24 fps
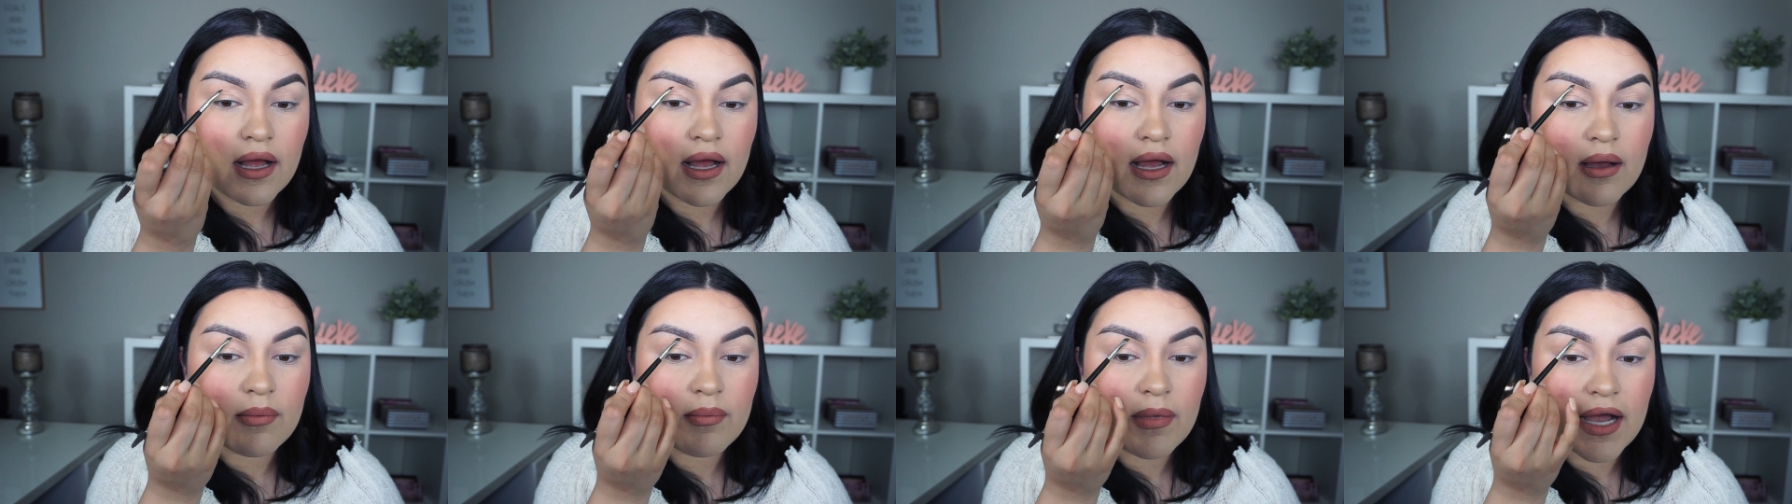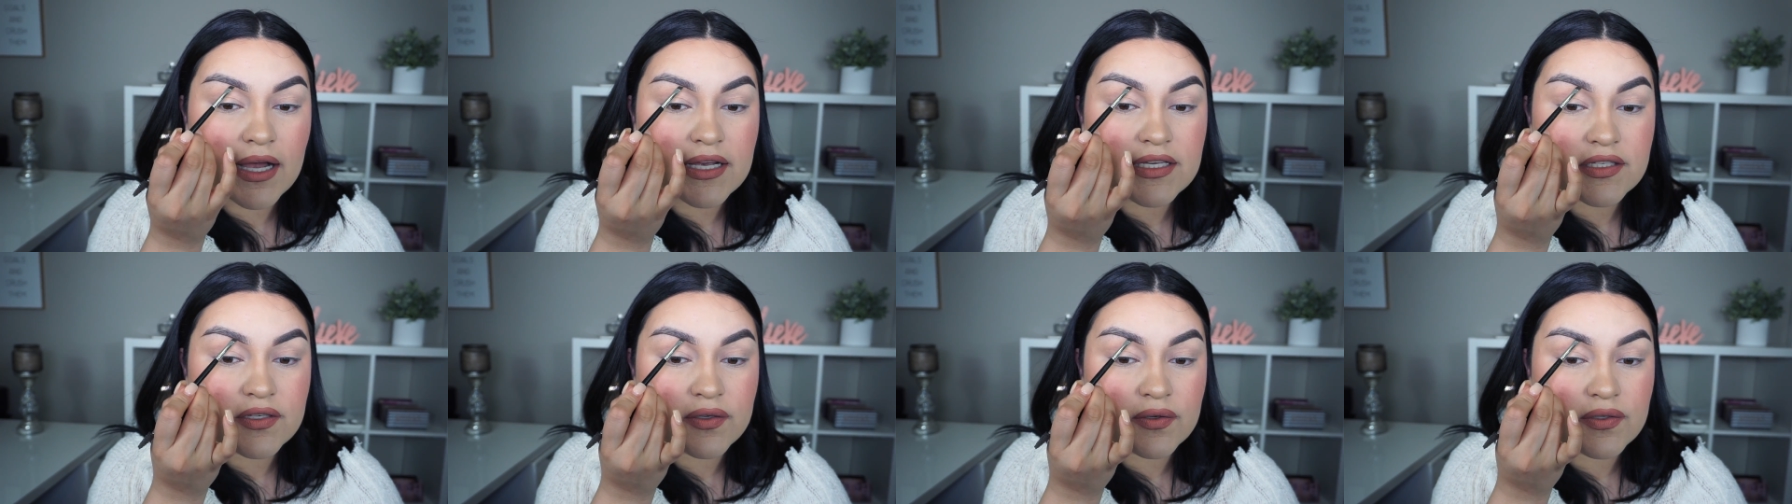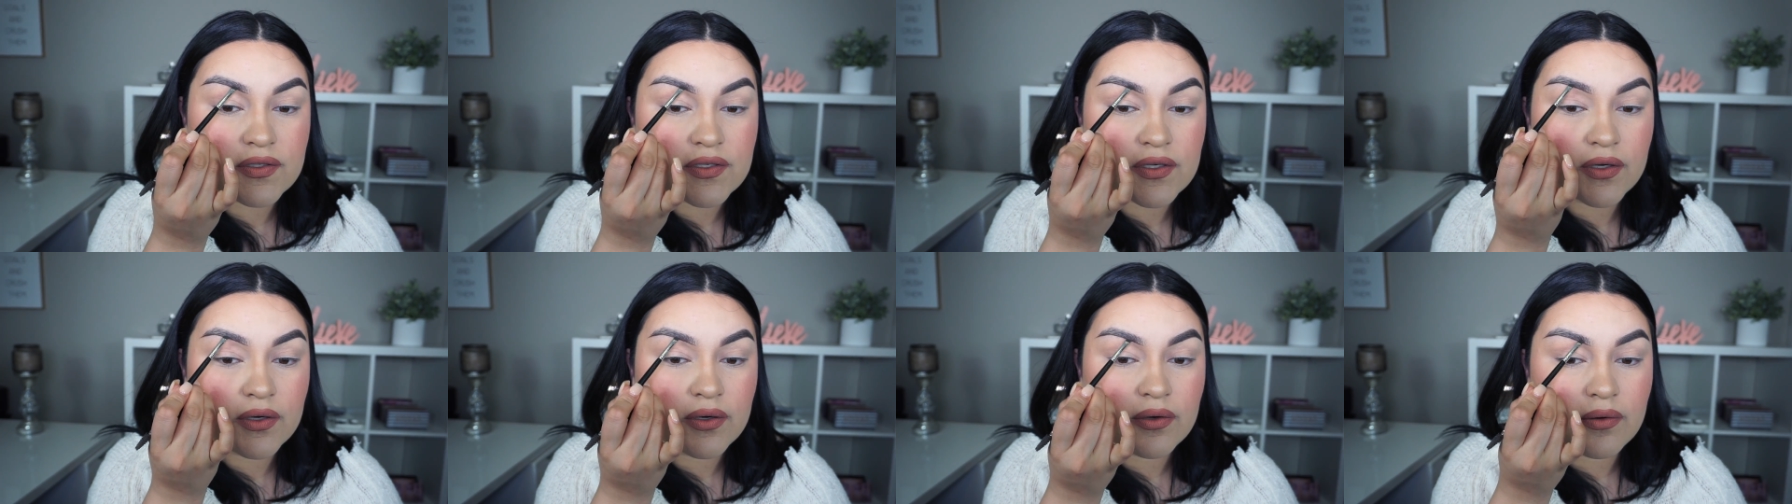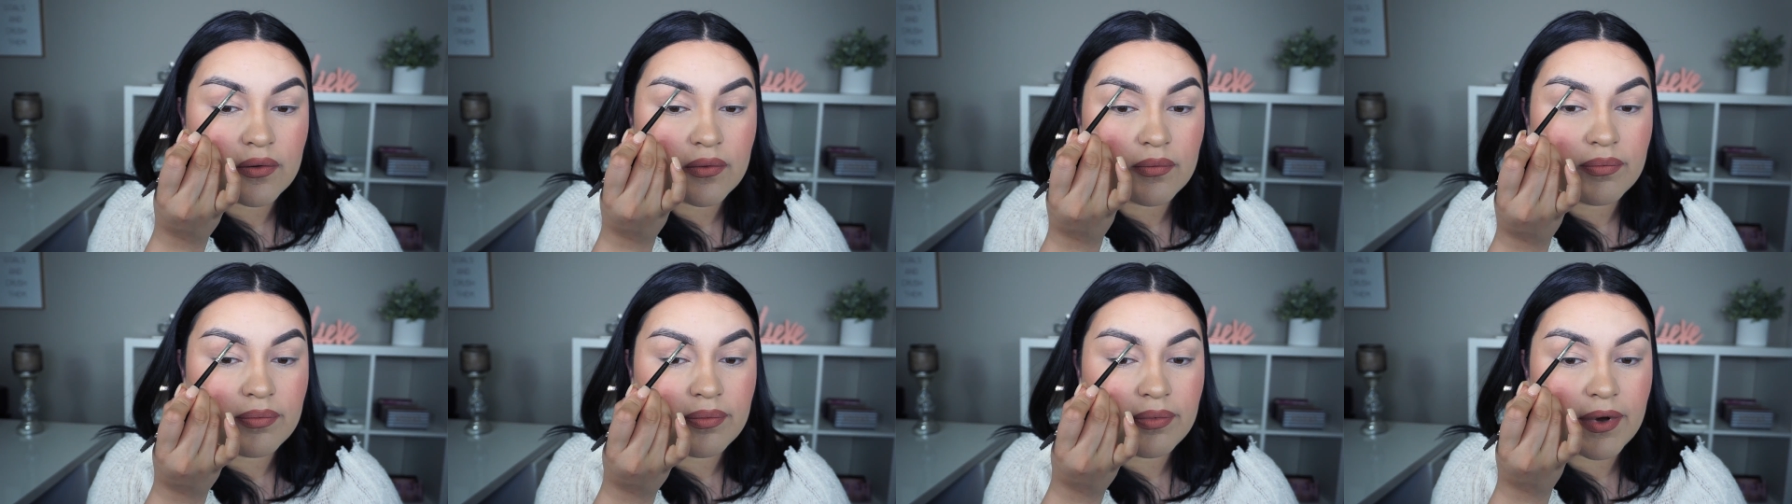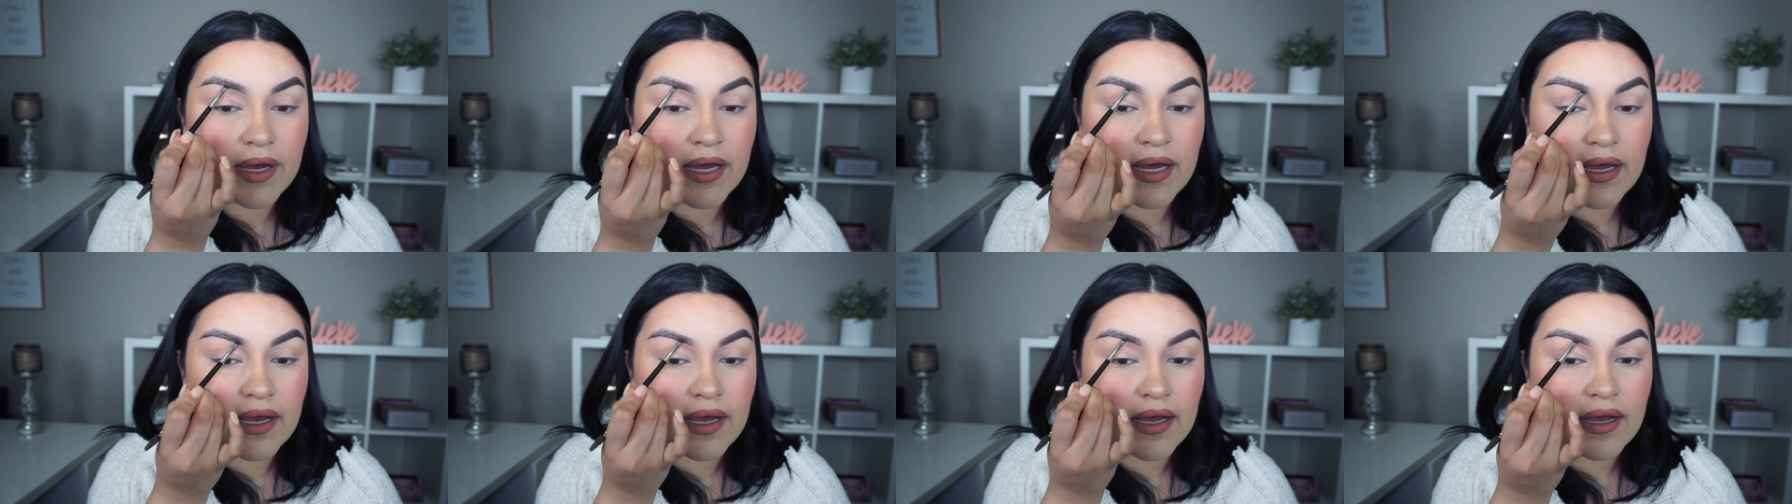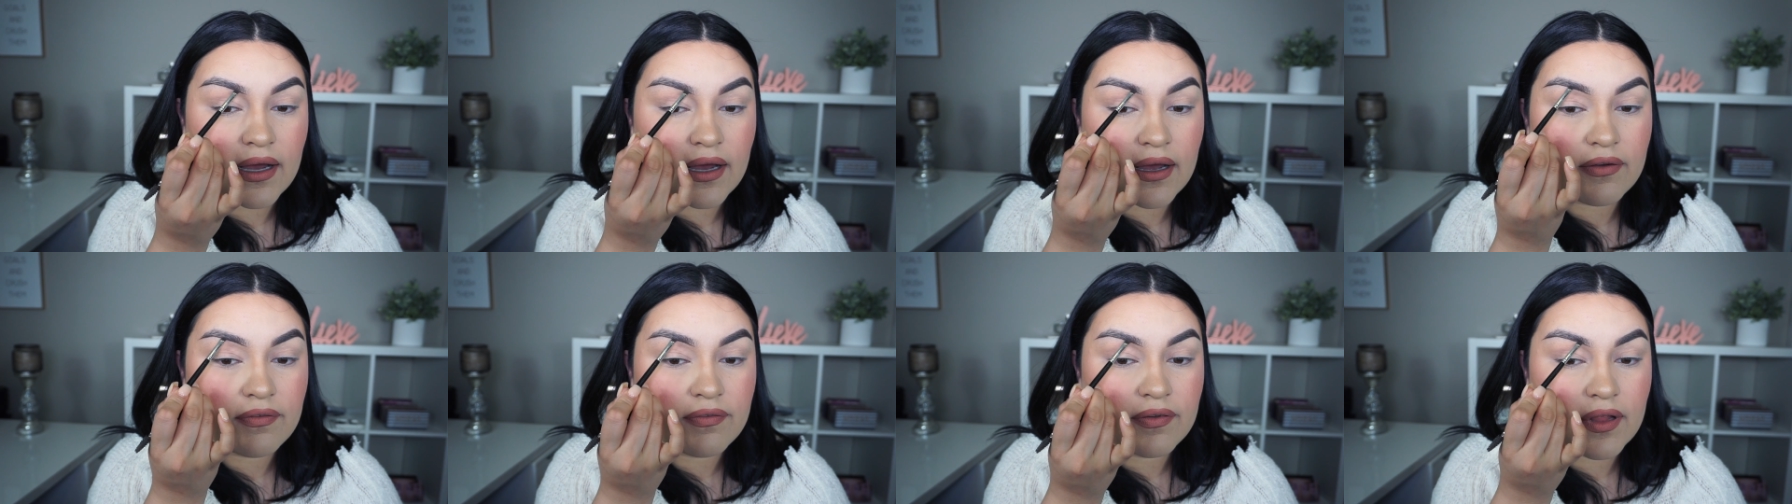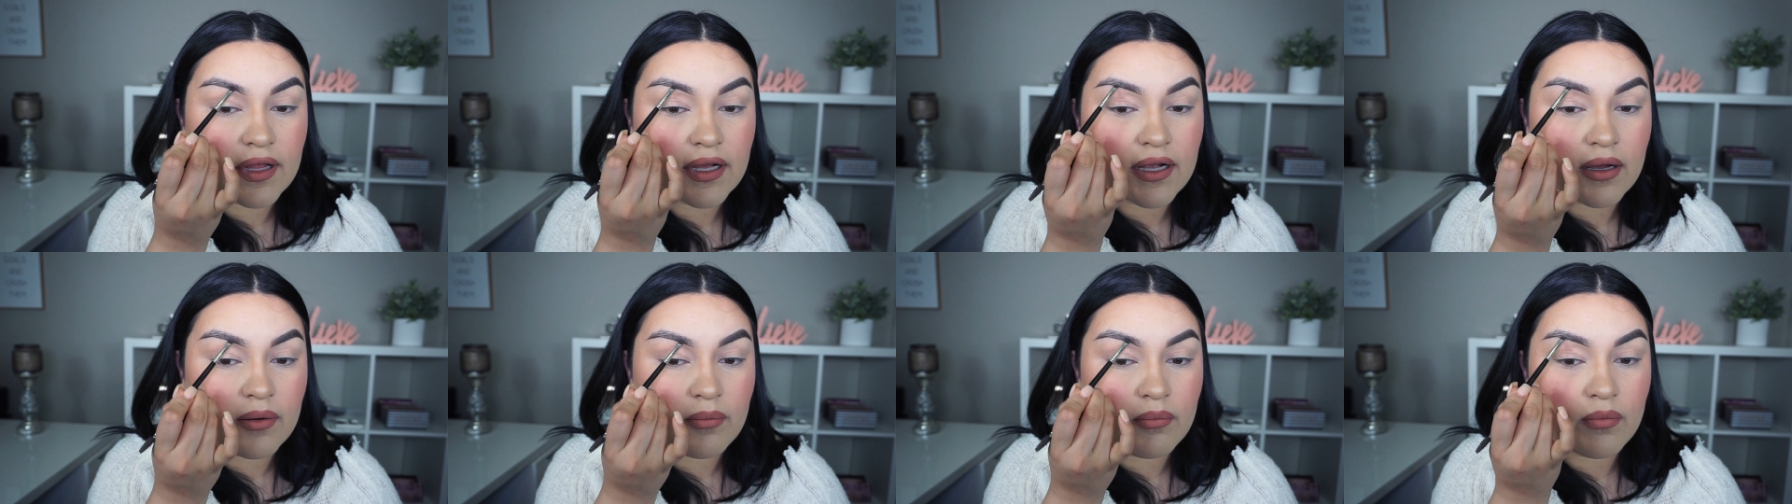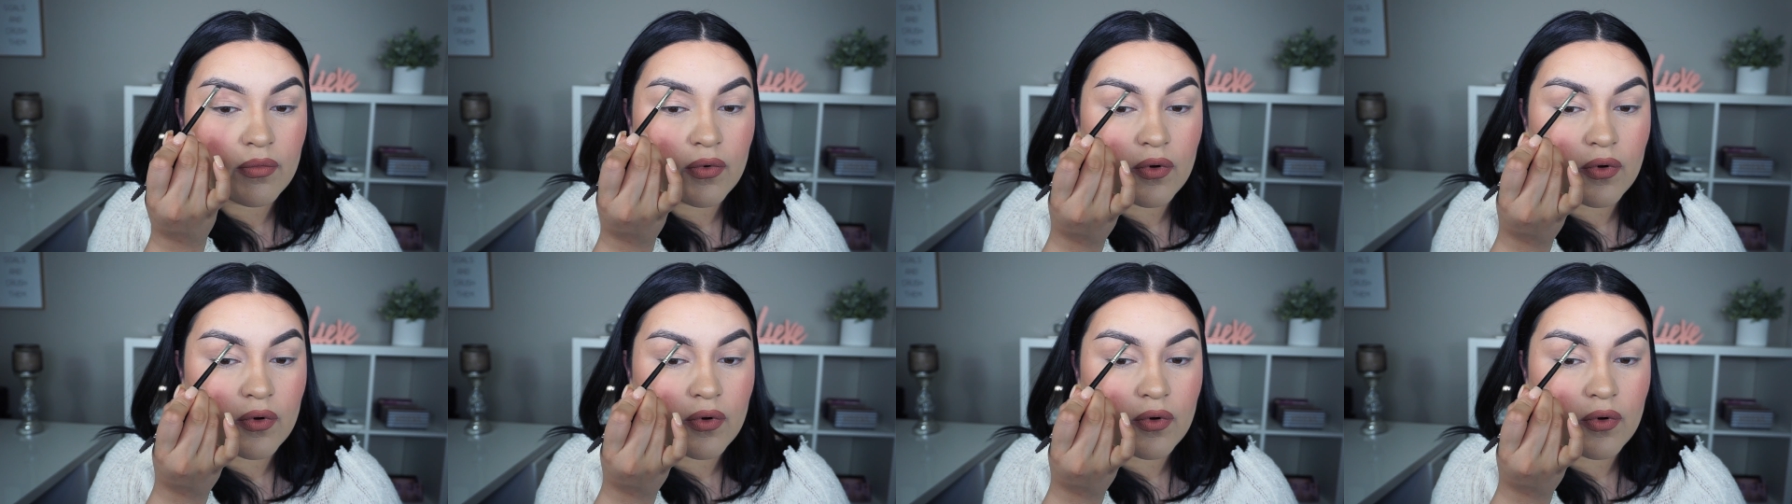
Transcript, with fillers: I still do, but I feel like I'm